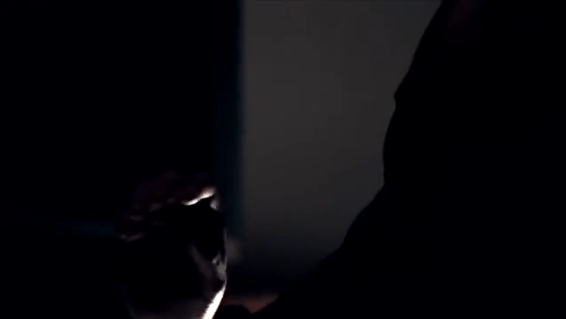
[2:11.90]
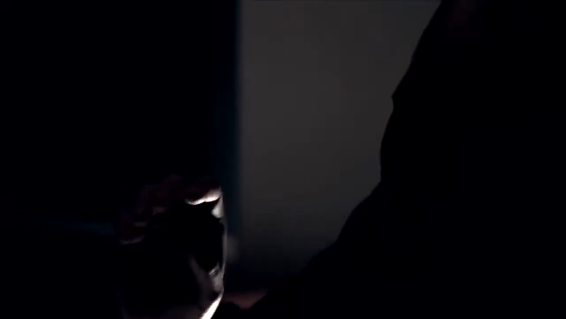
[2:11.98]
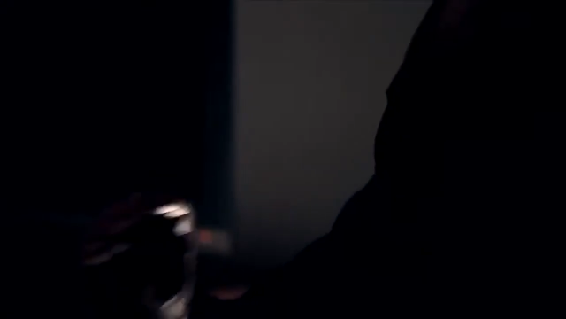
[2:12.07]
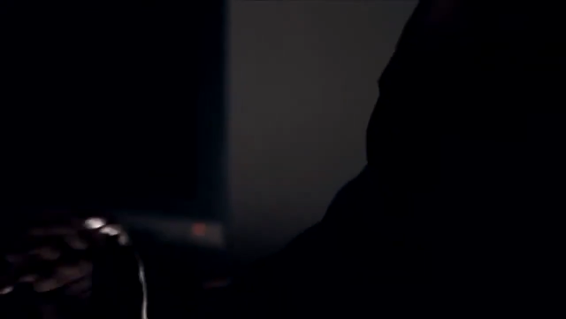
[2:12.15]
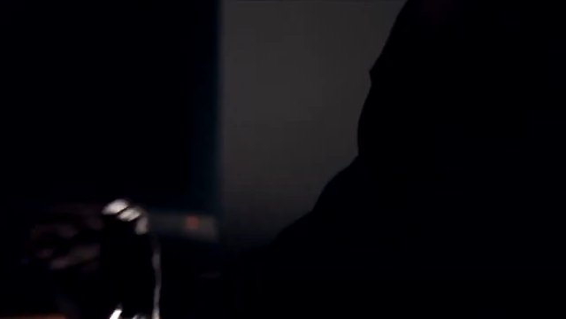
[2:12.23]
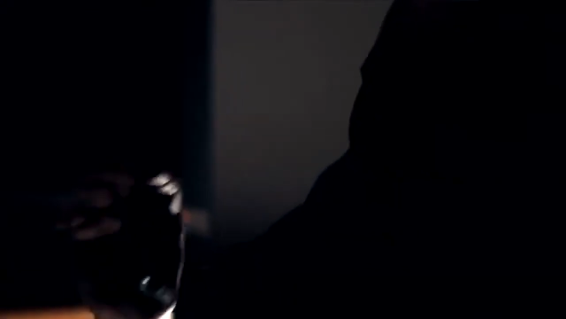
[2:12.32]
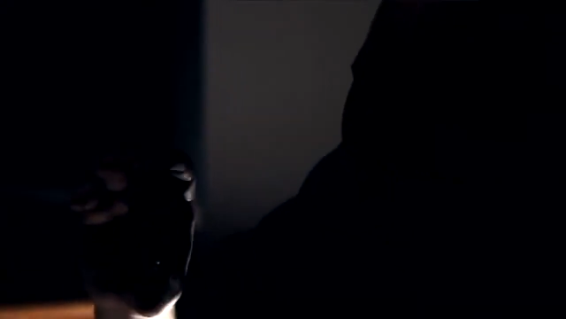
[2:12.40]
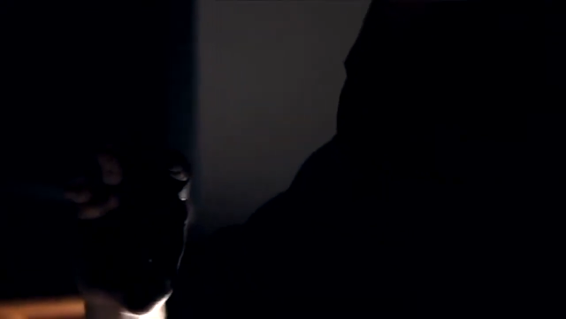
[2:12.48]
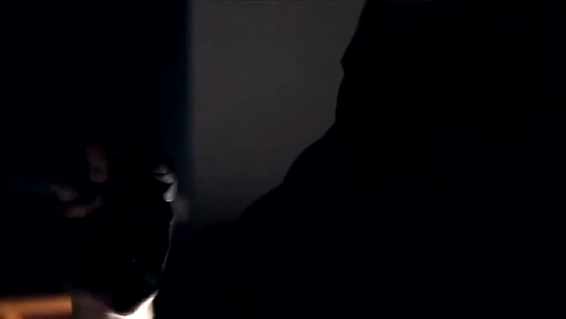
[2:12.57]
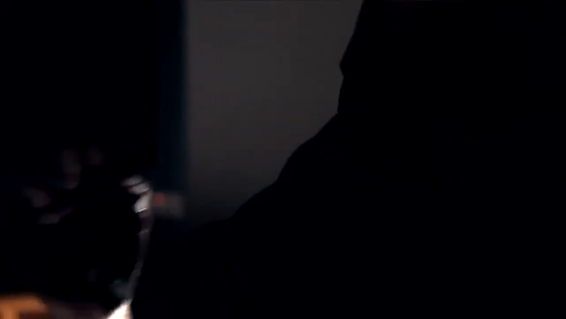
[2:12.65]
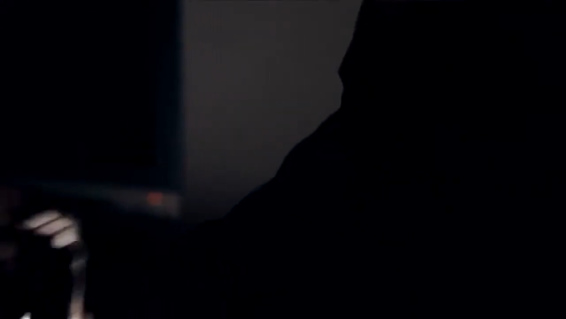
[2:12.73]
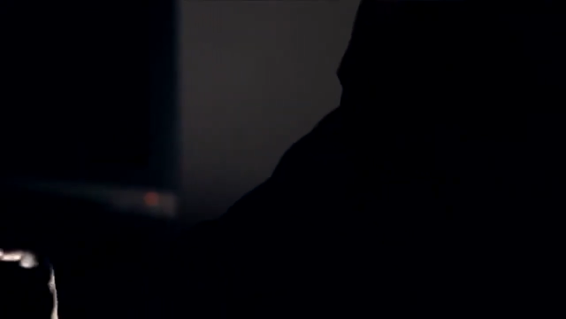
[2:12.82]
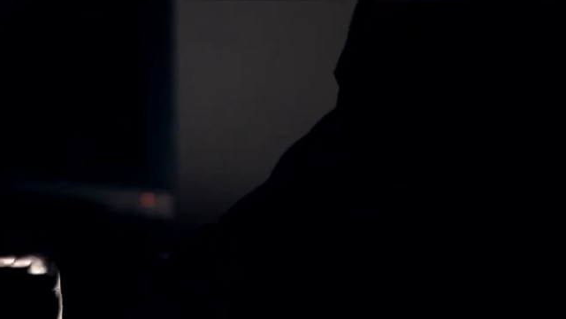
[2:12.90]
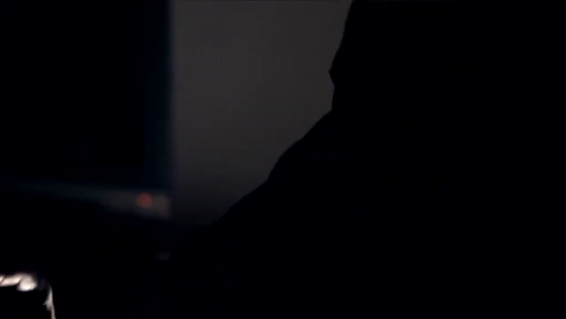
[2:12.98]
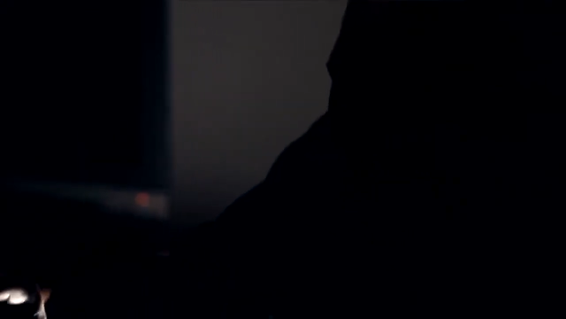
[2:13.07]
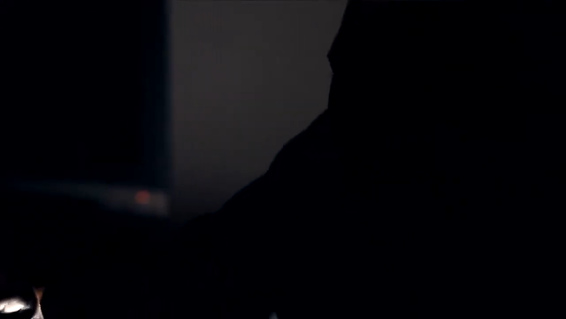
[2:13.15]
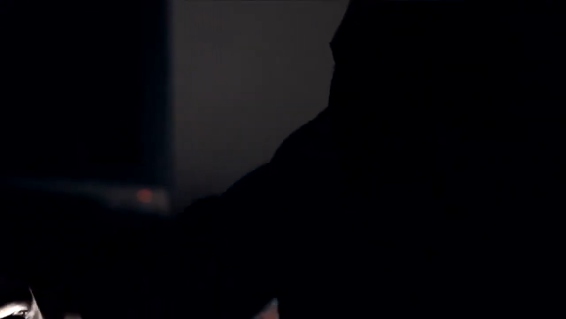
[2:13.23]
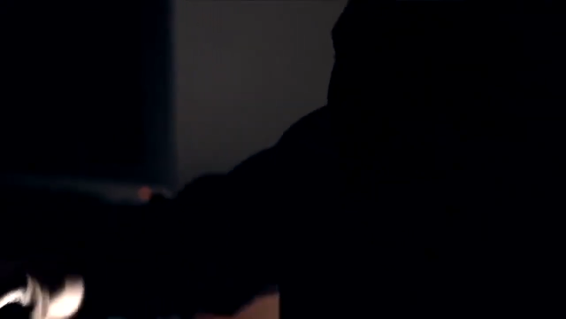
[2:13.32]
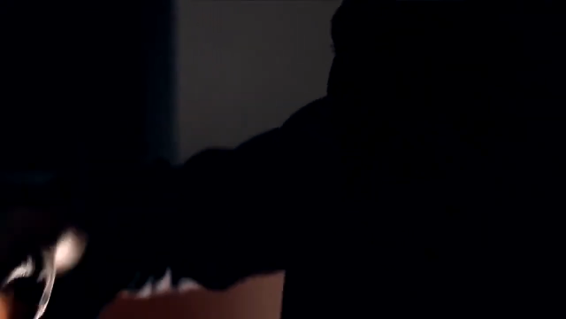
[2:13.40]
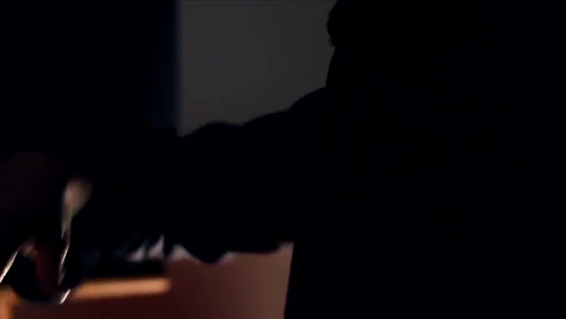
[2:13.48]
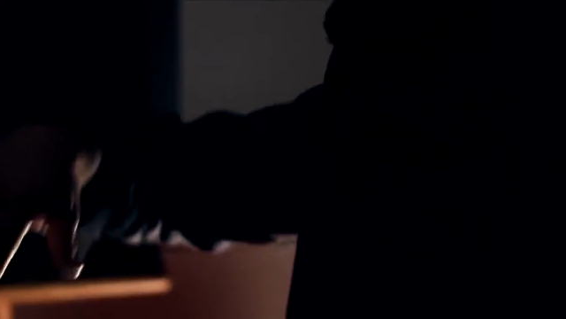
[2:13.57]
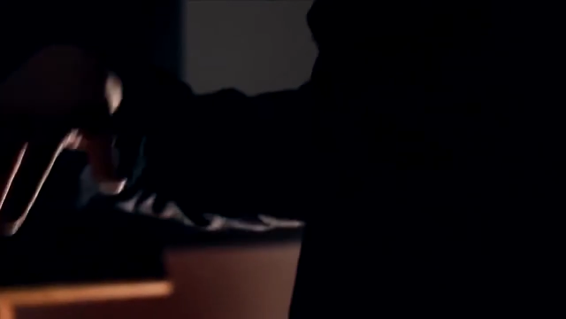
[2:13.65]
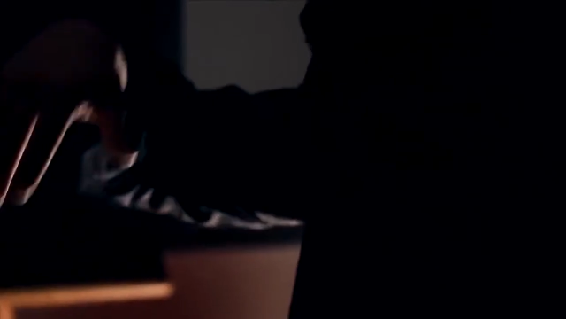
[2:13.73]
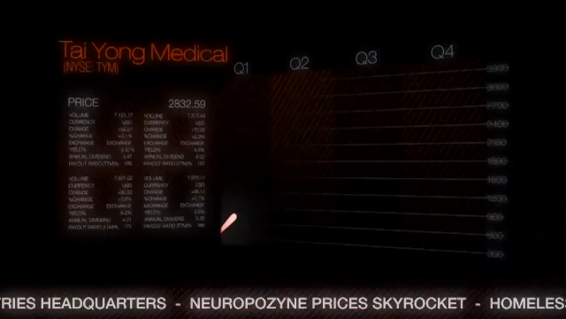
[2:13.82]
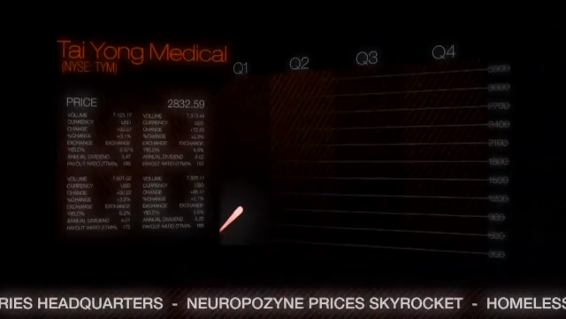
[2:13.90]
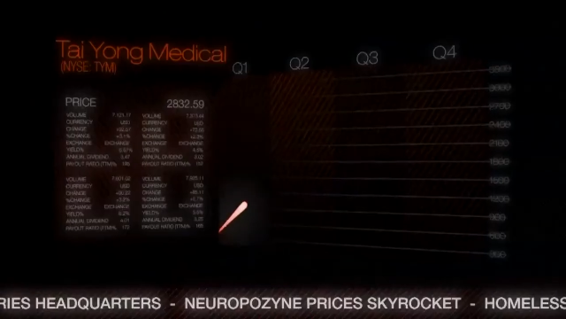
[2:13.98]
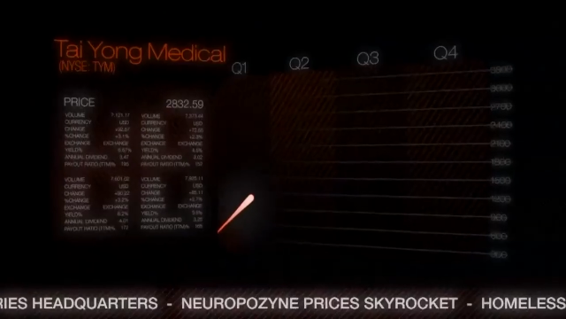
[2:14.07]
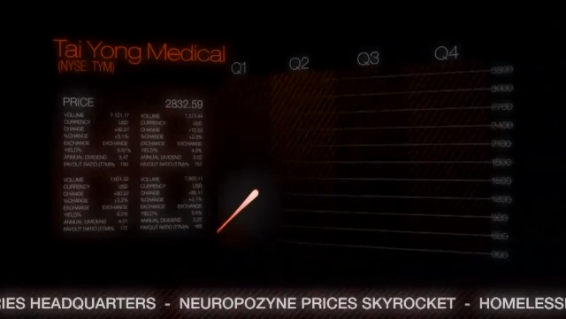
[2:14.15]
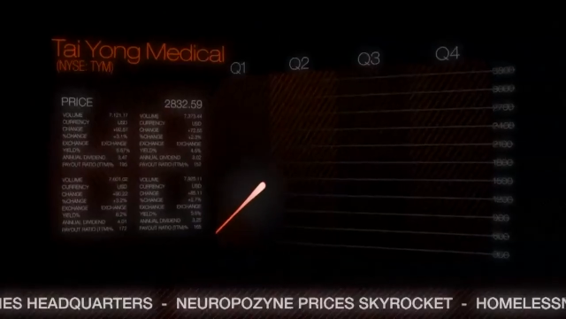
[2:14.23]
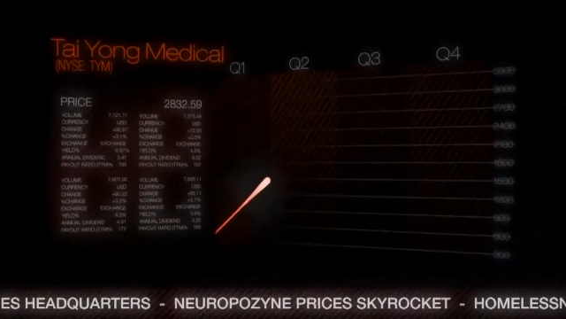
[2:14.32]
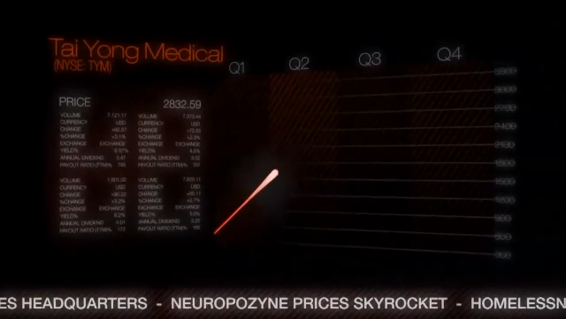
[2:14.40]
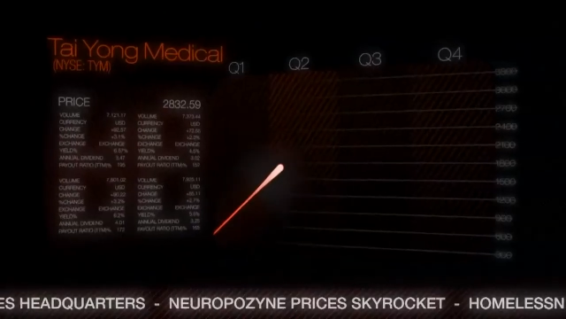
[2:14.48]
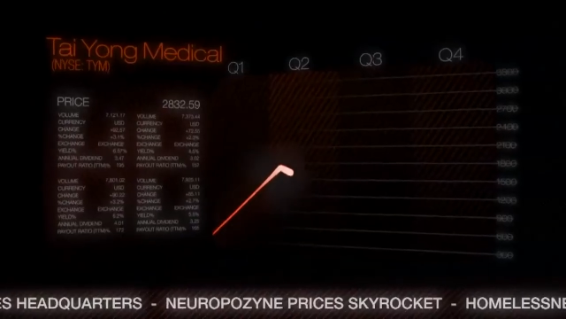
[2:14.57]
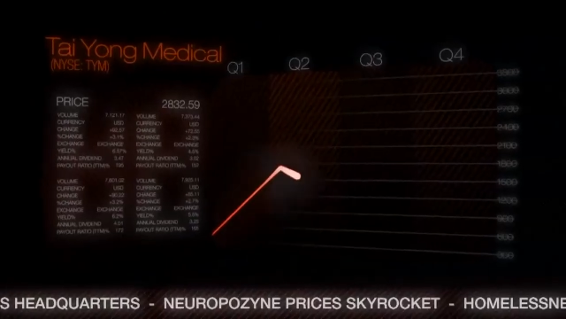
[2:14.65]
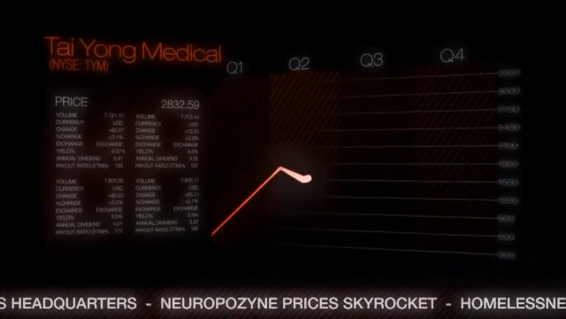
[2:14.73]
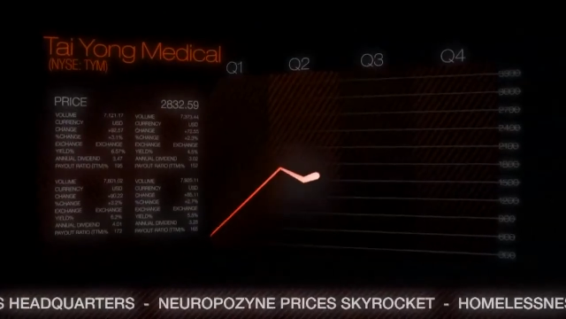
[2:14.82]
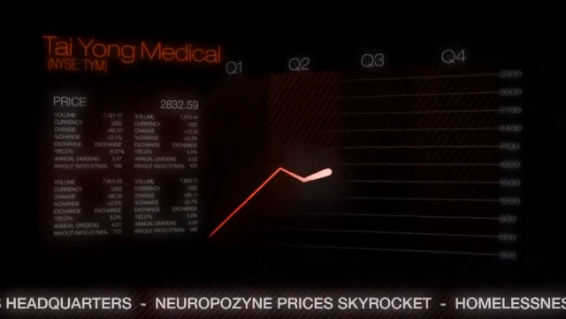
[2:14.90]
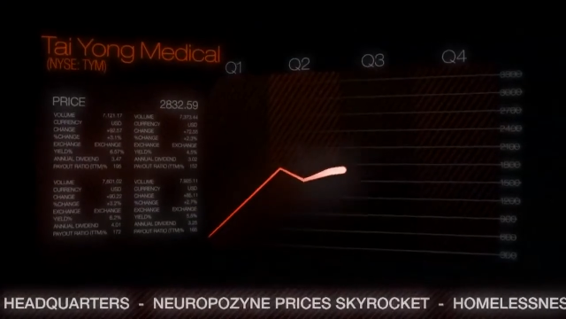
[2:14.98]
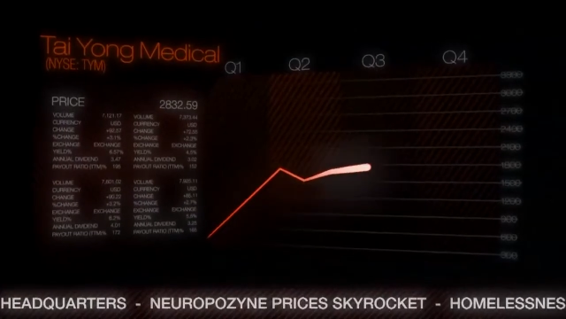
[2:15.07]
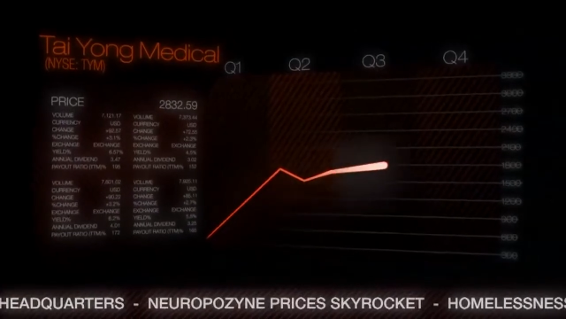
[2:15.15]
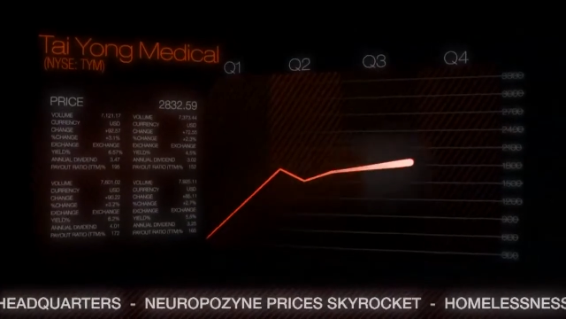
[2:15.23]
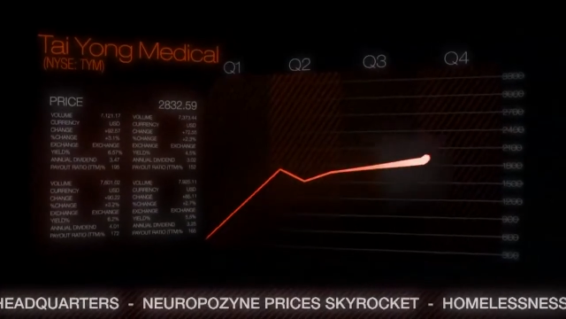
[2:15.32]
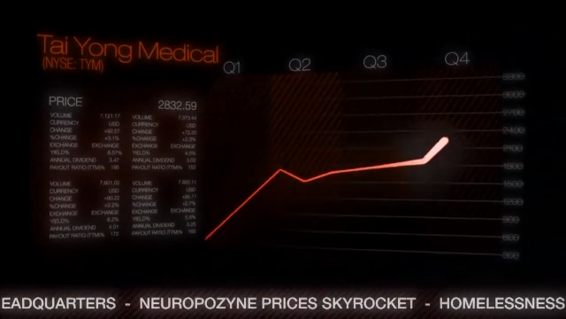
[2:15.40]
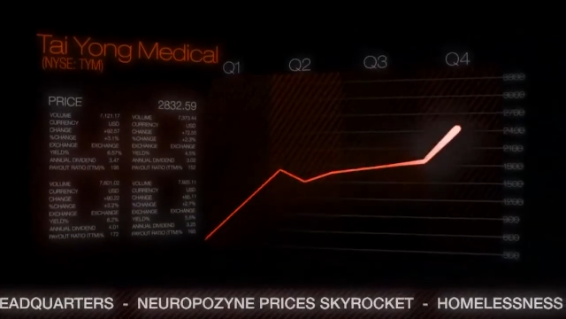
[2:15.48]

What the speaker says: Nobody's mouth can be seen.